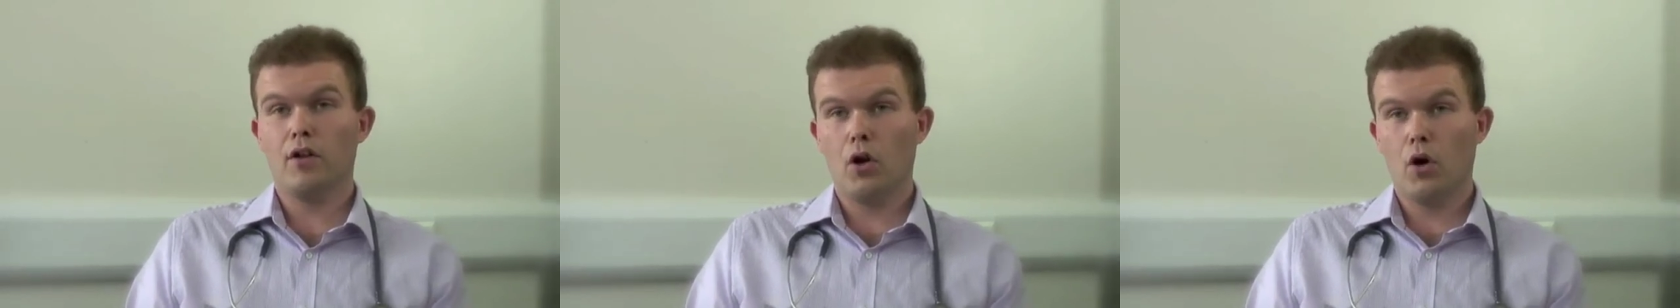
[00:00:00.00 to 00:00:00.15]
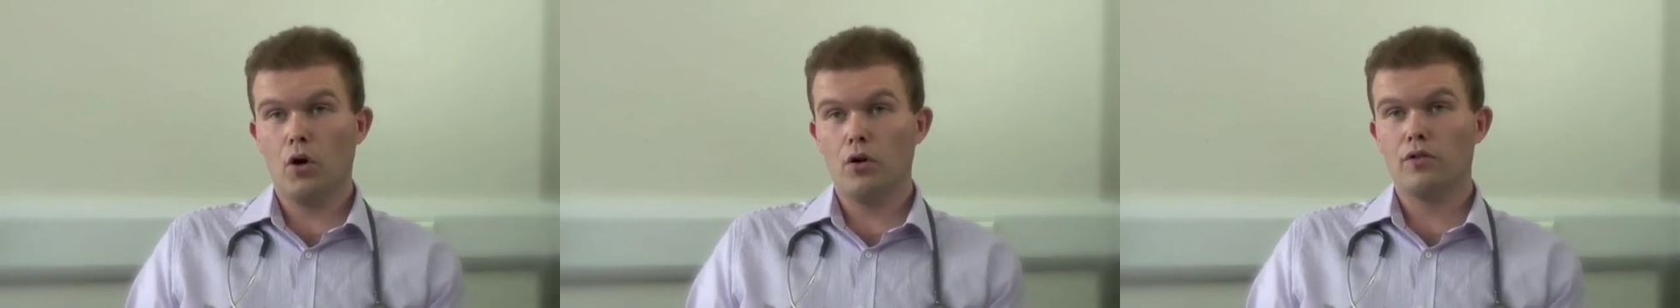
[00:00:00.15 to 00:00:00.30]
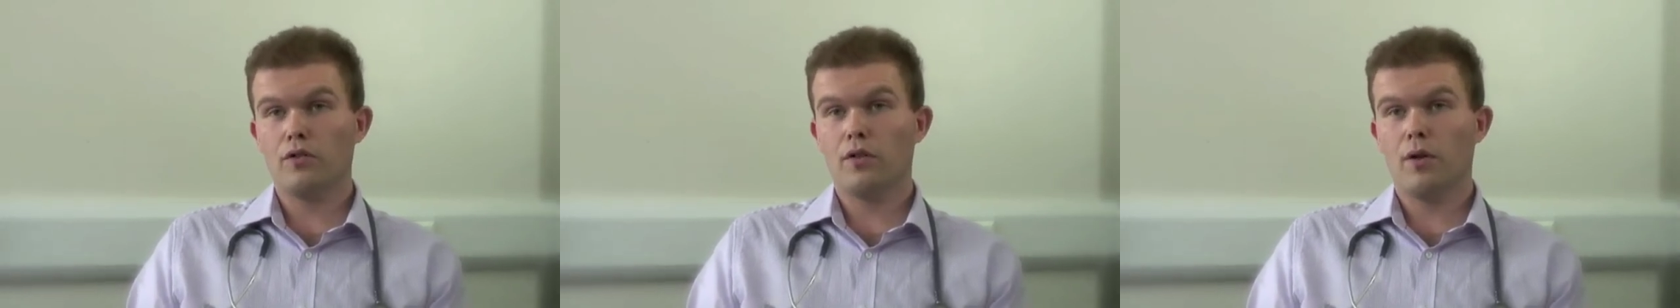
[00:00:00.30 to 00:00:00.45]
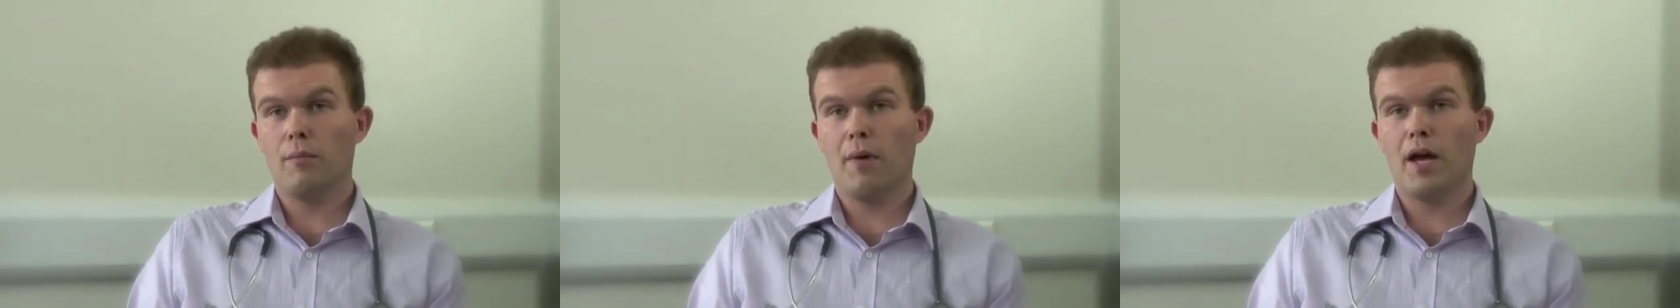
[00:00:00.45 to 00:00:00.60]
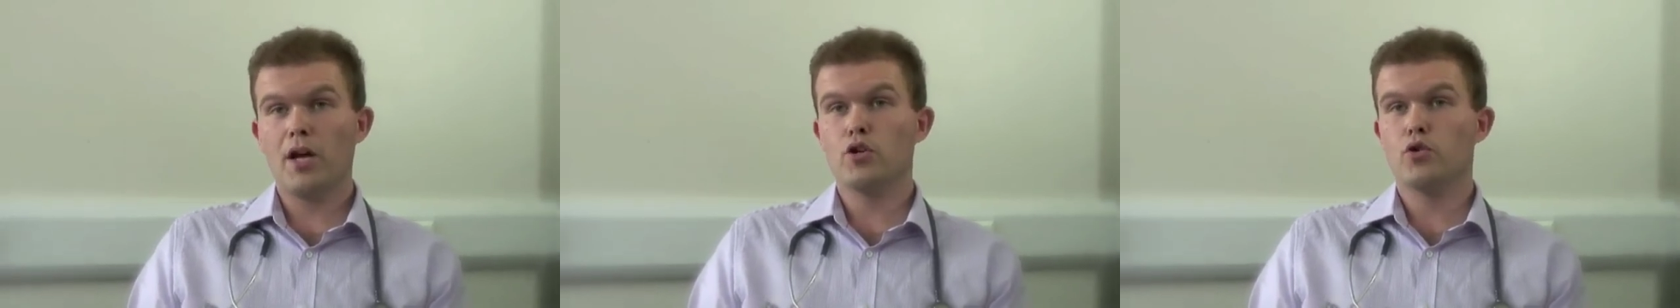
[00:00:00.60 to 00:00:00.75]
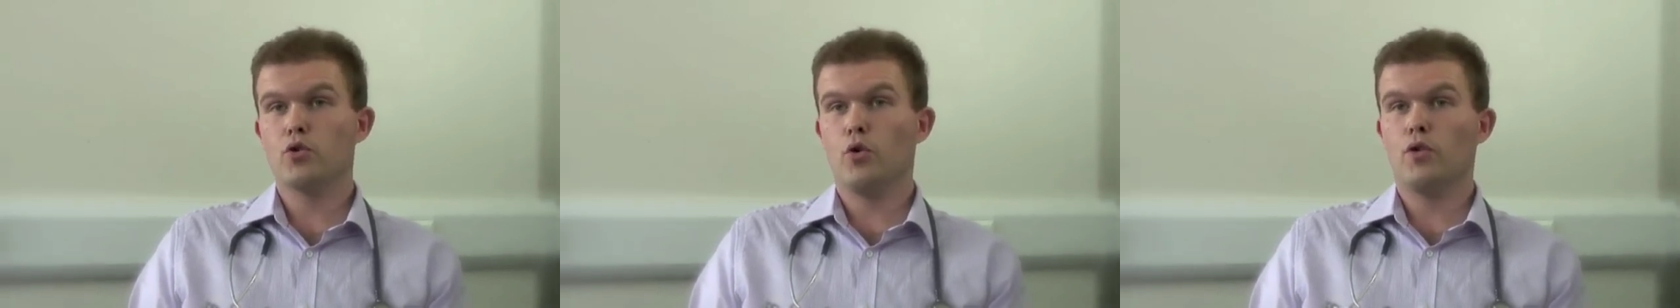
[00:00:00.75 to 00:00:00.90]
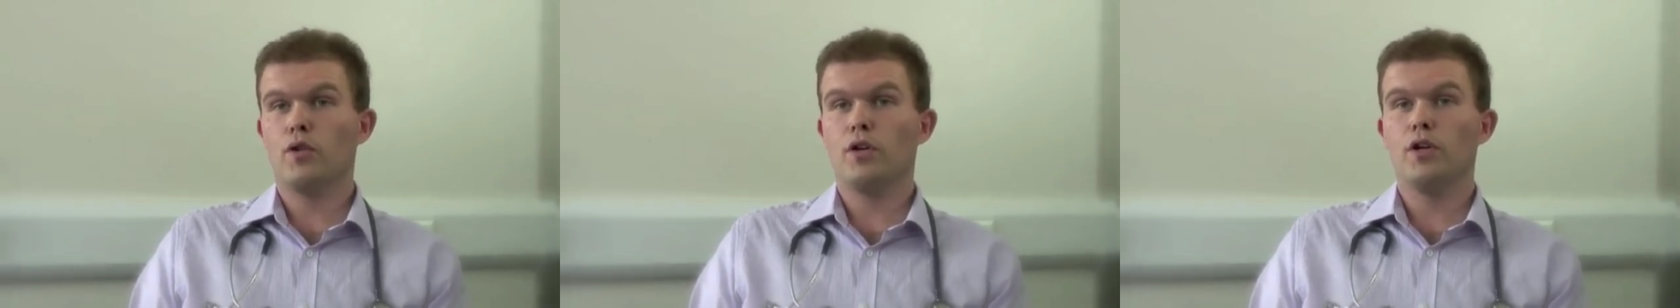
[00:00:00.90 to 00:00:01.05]
lot and make
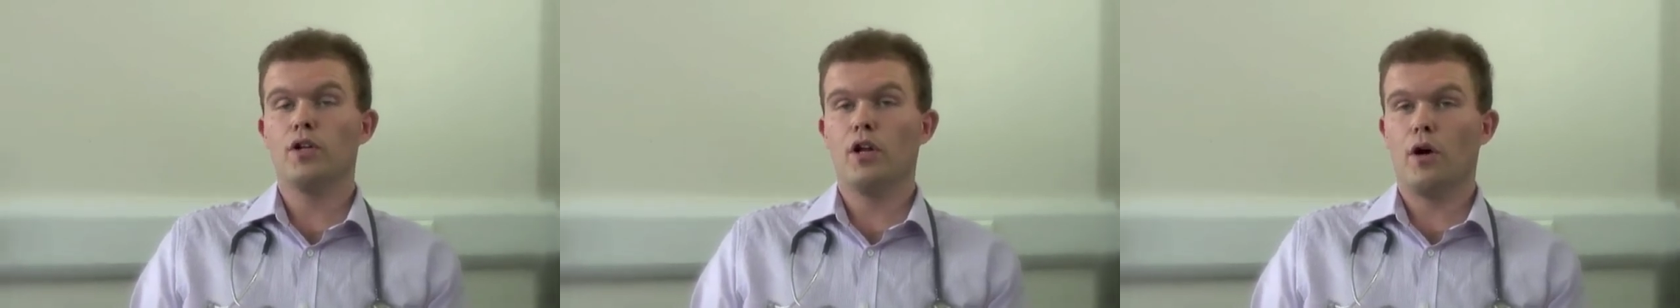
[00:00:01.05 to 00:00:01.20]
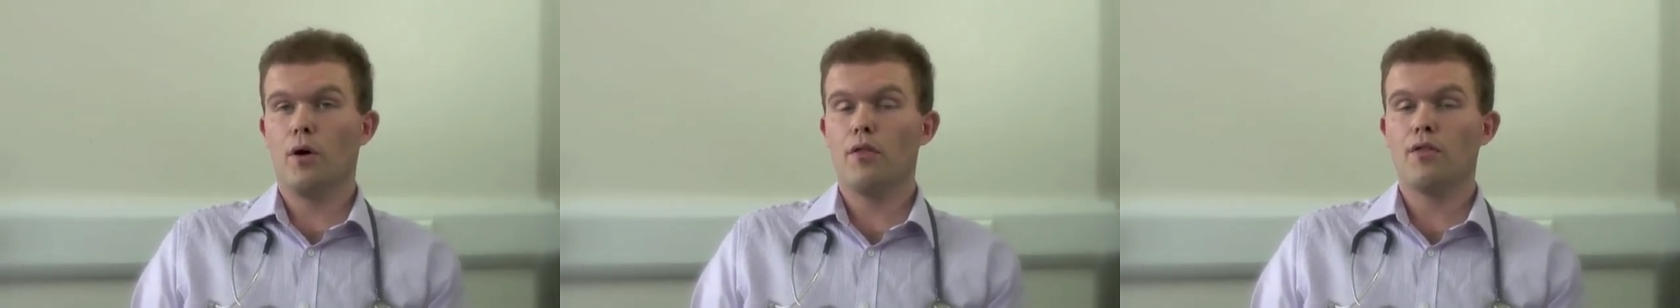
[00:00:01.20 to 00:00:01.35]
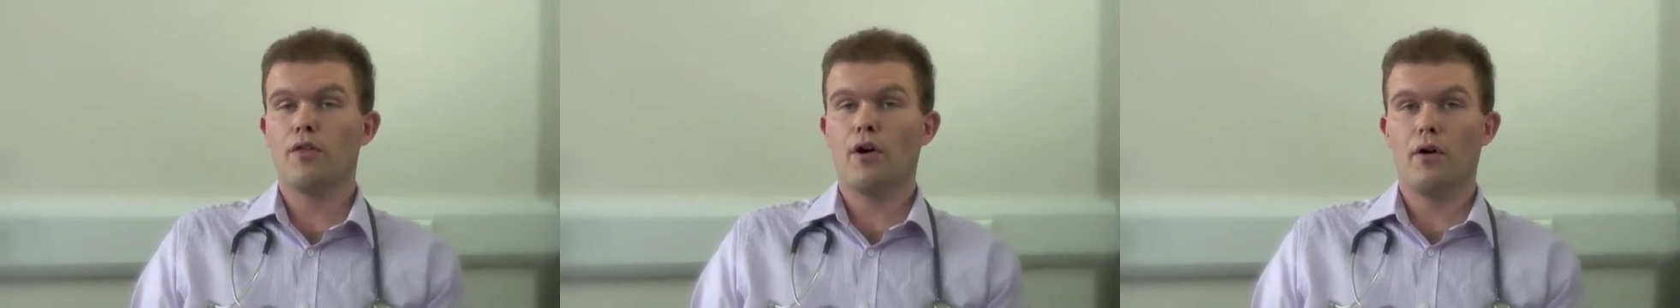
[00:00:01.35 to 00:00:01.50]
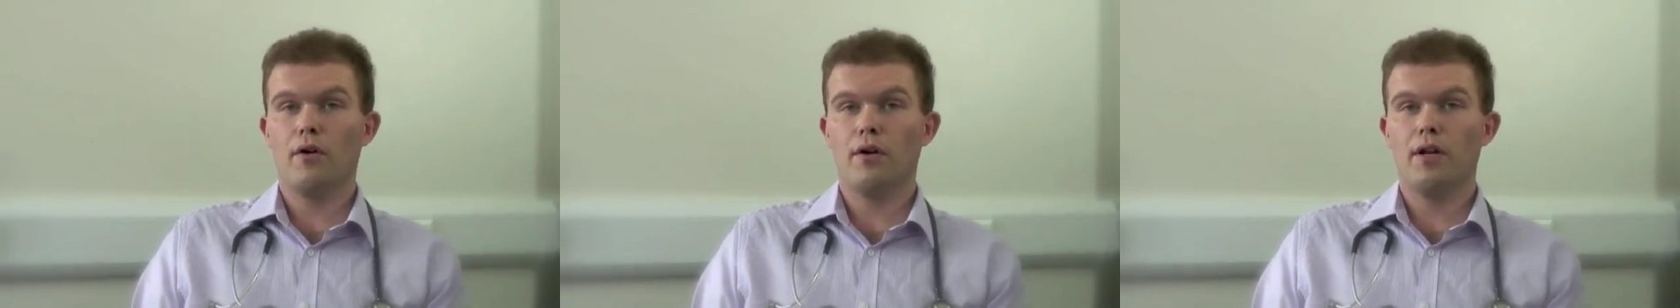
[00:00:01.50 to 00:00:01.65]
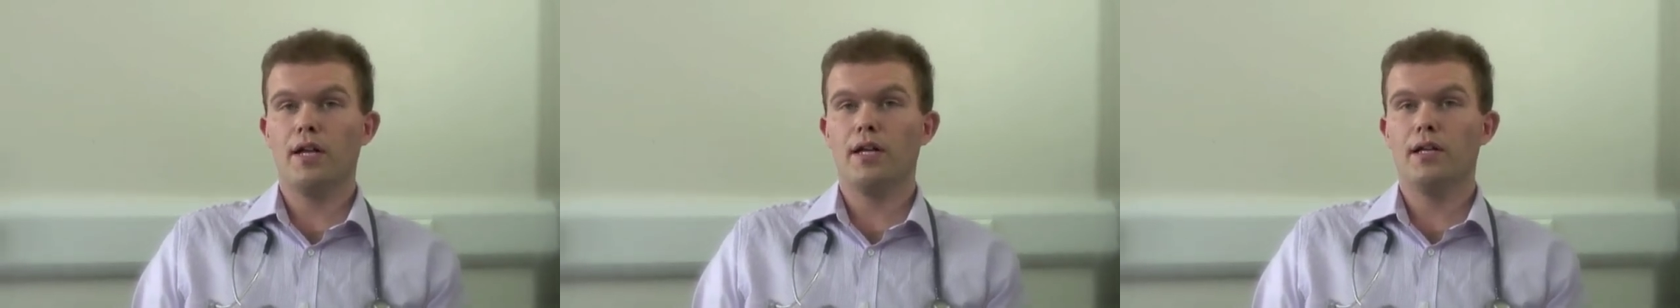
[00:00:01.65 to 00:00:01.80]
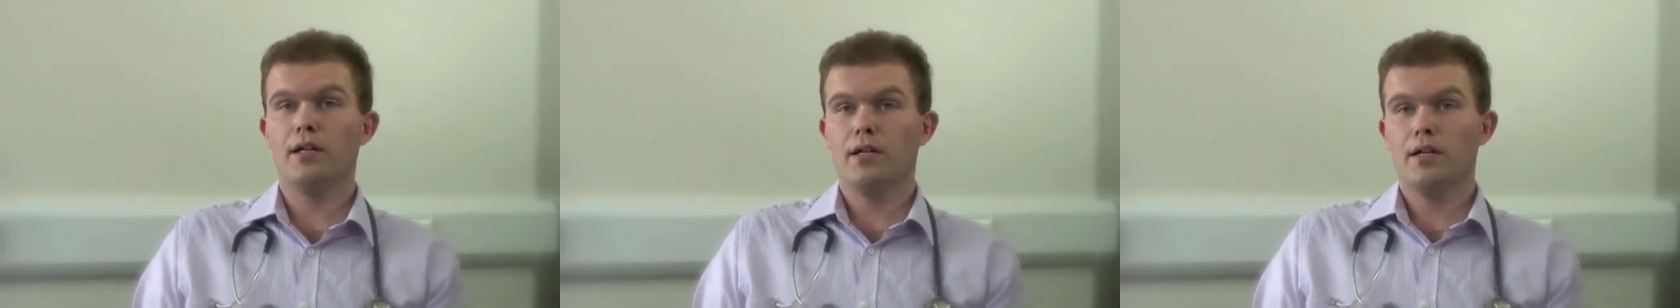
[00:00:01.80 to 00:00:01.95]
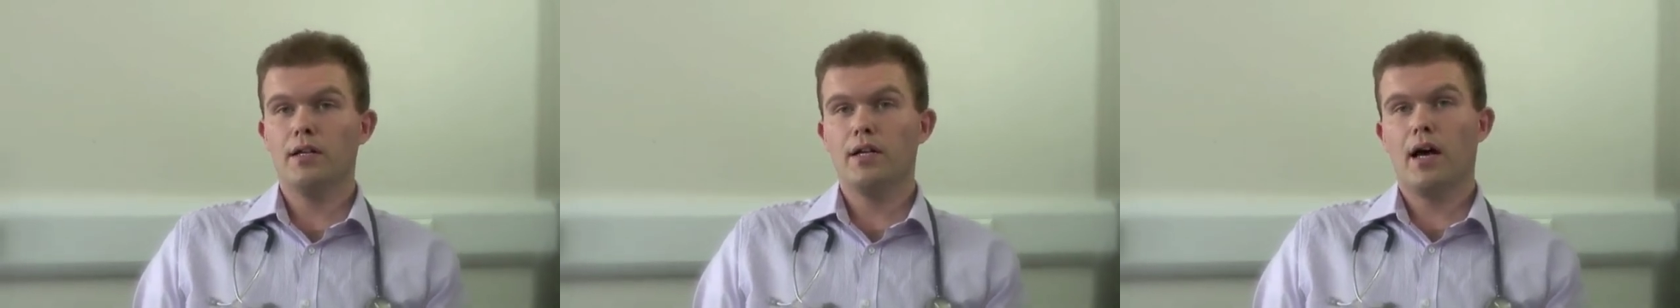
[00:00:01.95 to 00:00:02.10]
sure that you know it thoroughly,